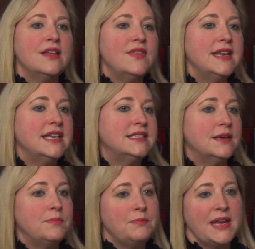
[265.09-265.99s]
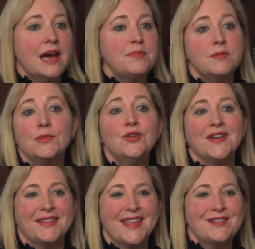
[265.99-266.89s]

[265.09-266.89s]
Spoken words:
They need to be up and moving.